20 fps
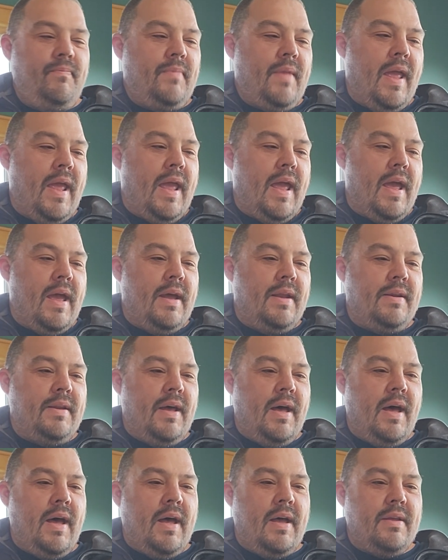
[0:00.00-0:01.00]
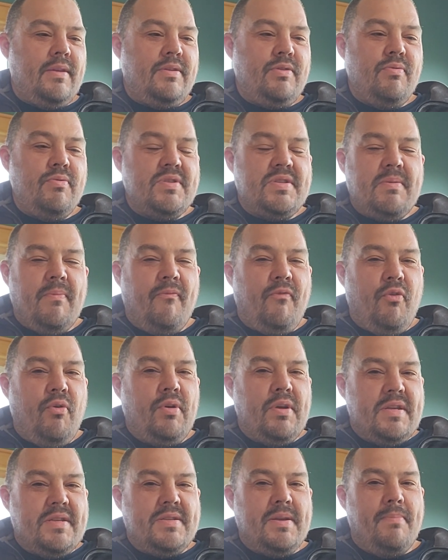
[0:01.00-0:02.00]
and doing some
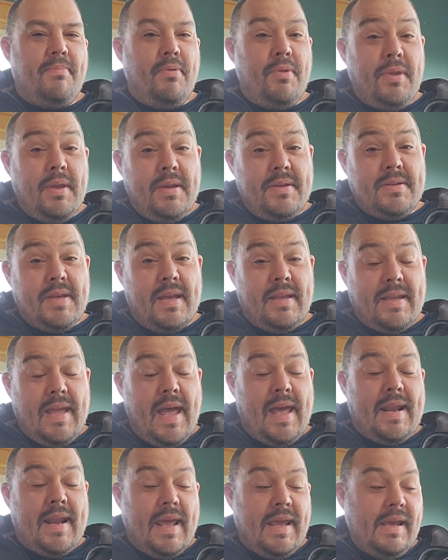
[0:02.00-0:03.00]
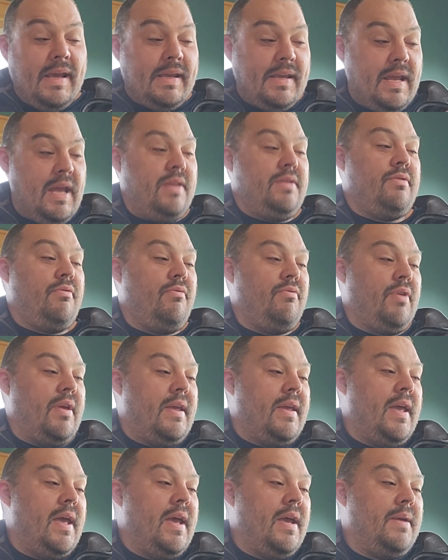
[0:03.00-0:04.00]
really simple things like that, and I could get through the
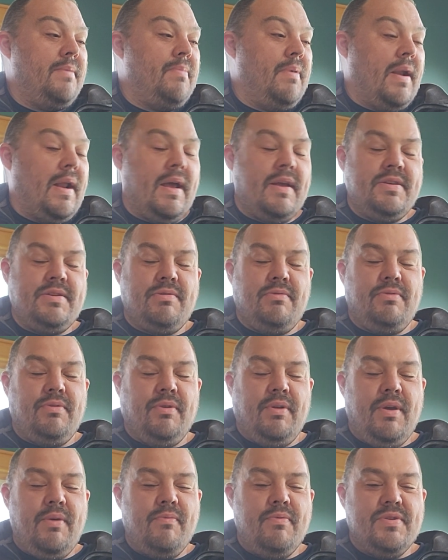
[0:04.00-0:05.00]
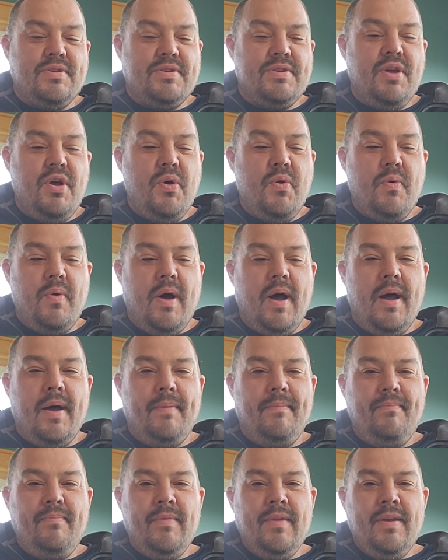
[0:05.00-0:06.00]
gig. But I certainly was
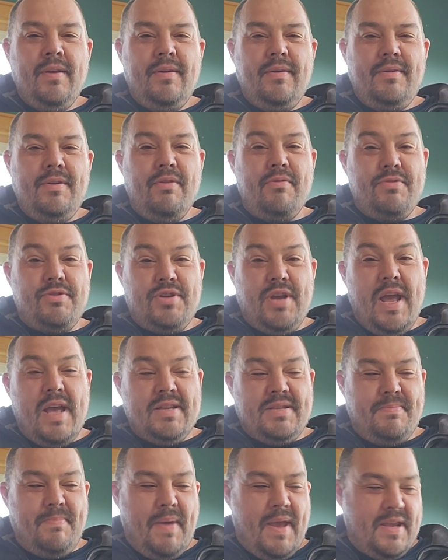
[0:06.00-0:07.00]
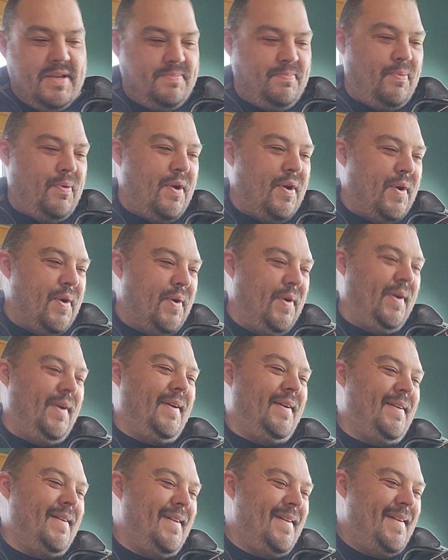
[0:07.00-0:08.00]
no jazz bass player.
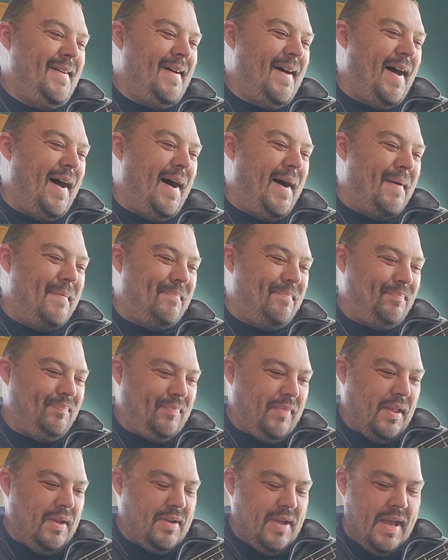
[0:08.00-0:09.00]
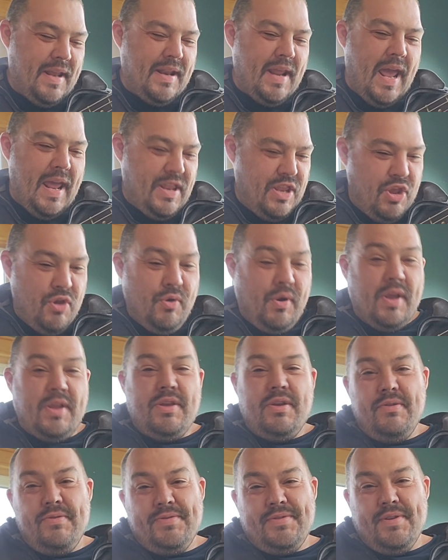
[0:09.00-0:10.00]
Um, and you can
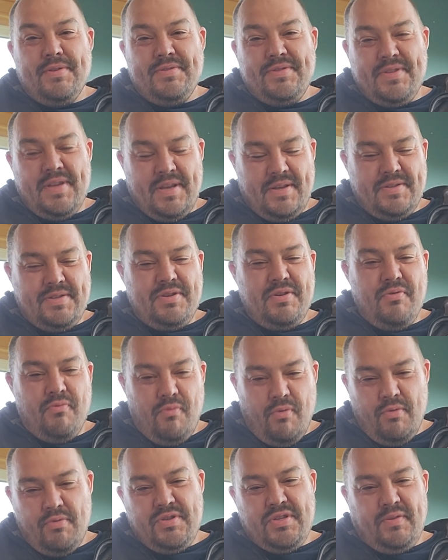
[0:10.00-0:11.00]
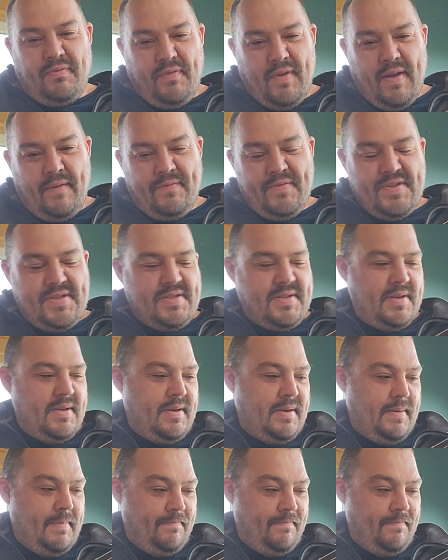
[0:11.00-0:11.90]
use those things too: roots, fifths,